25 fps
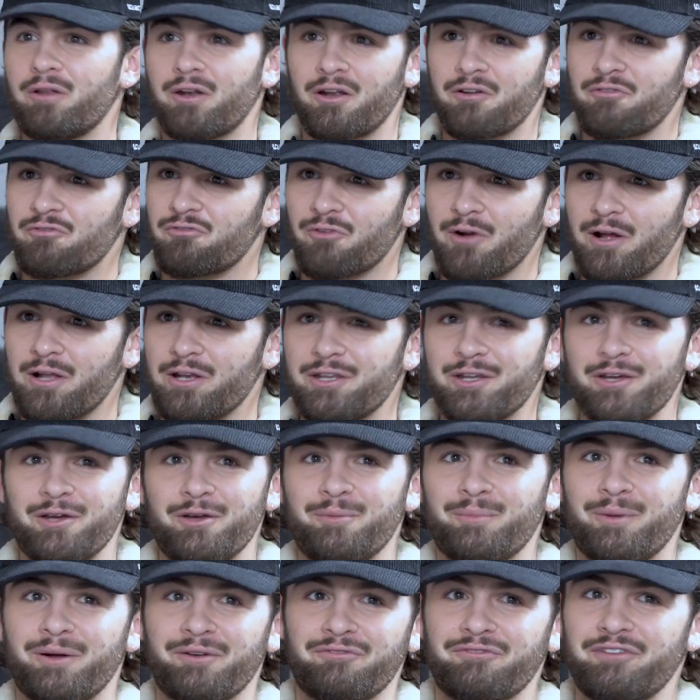and unfriend
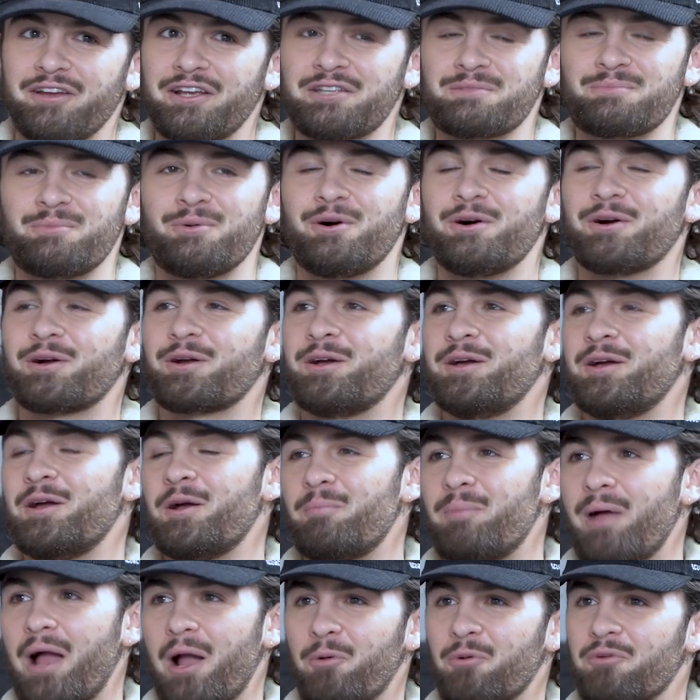him on Facebook
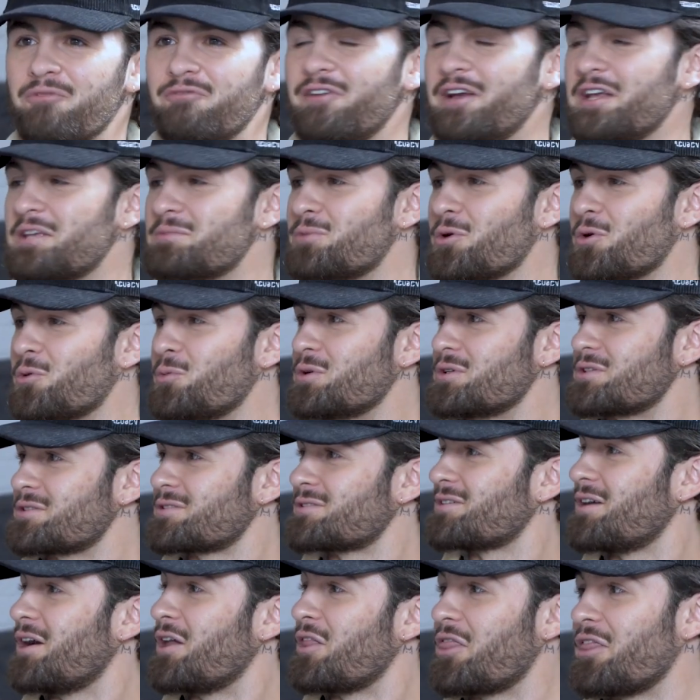back when Facebook
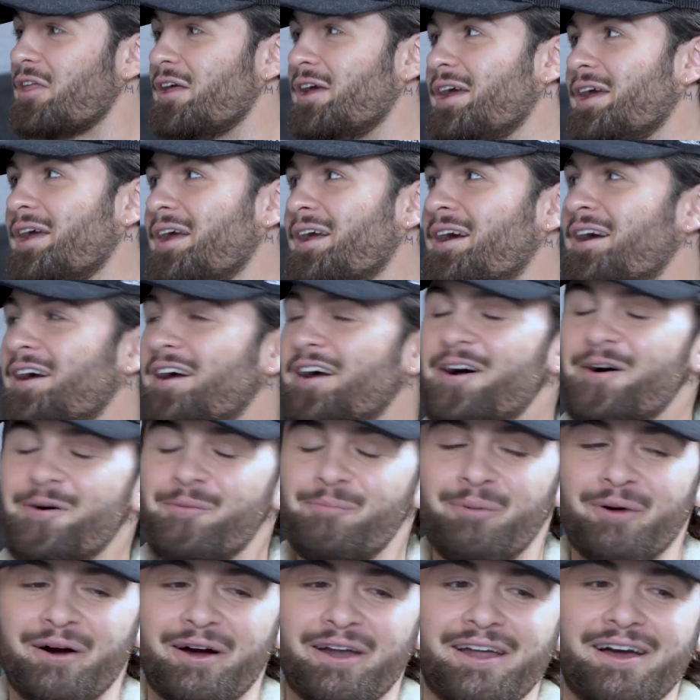was a thing.
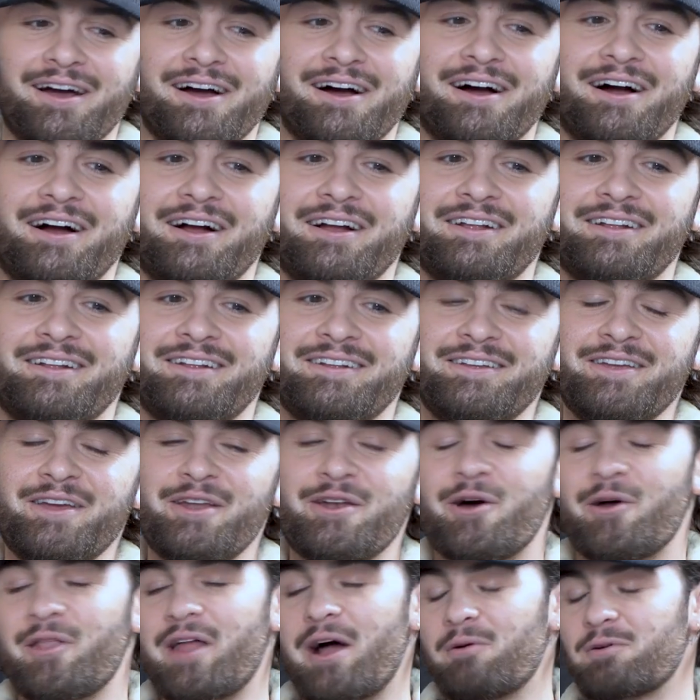But, you
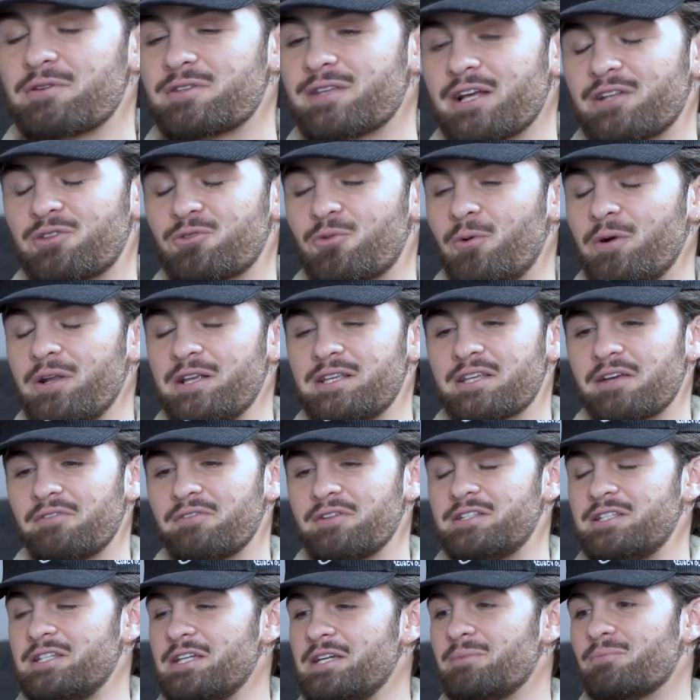know, that was, like,
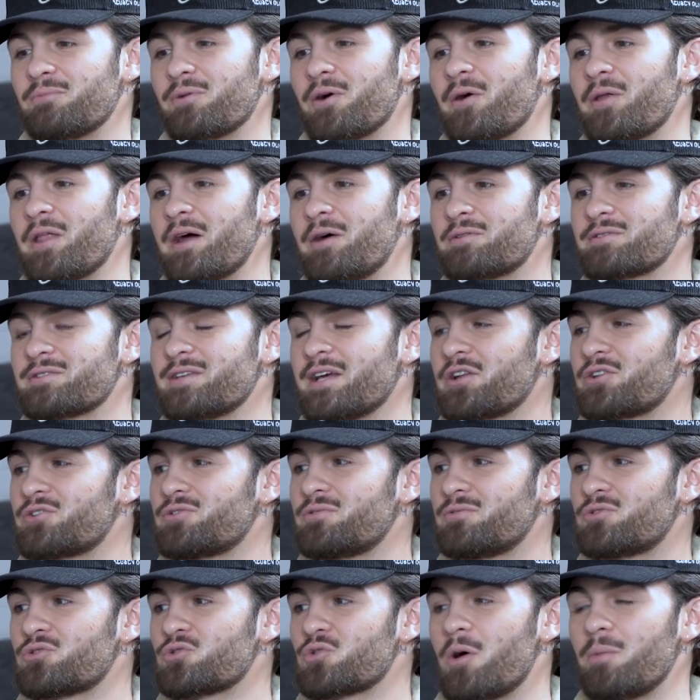2017, bro. That was, like,
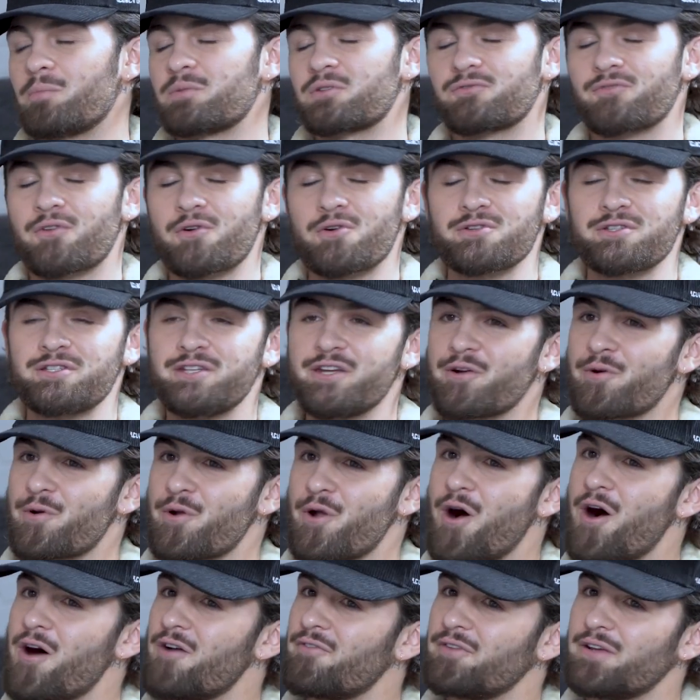Trump's first year in
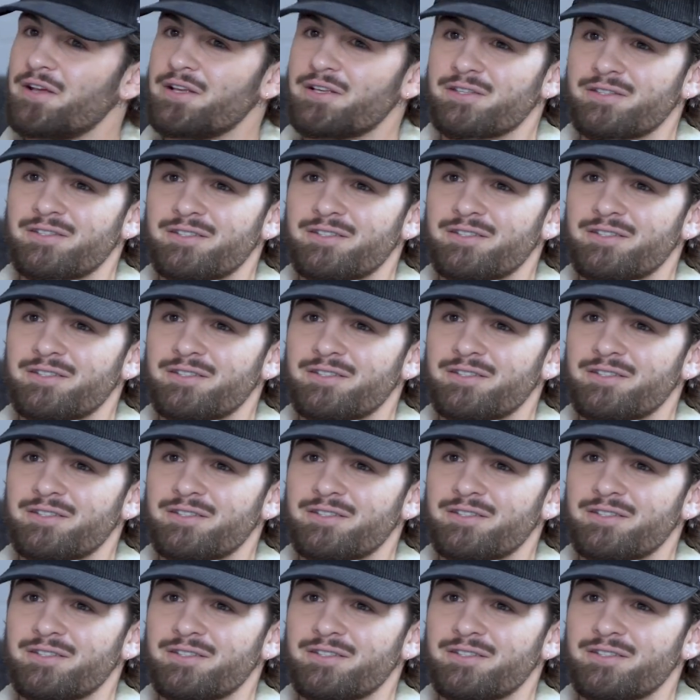office